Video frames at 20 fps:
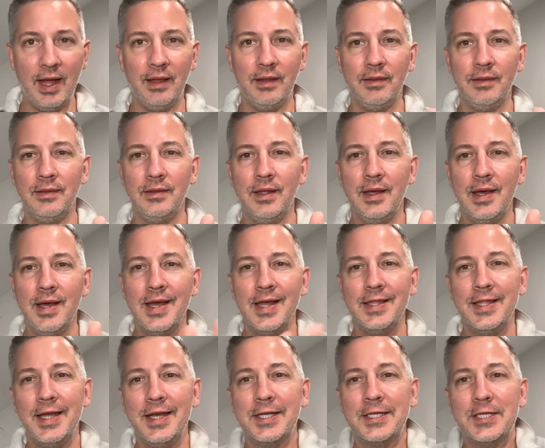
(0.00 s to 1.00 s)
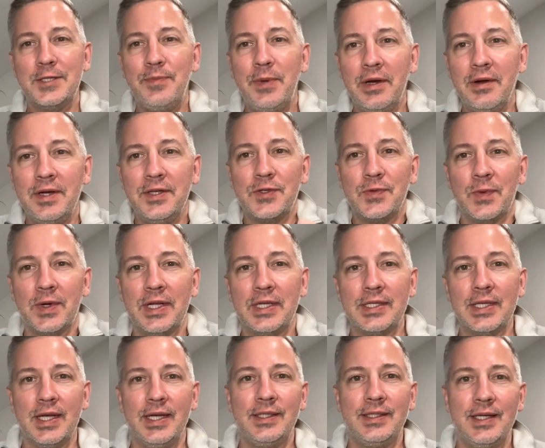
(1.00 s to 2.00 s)
and then experience what
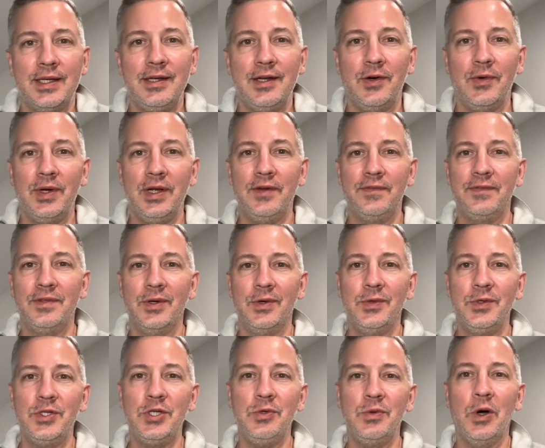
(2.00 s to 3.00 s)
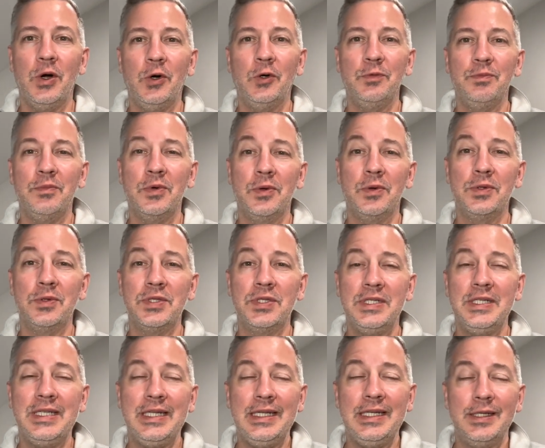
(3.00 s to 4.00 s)
it's like to know if those you hold
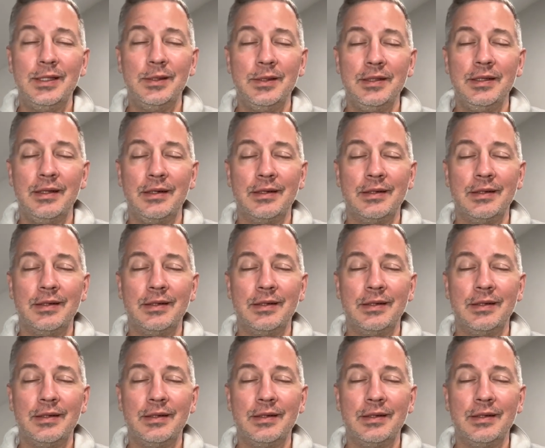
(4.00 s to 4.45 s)
most dear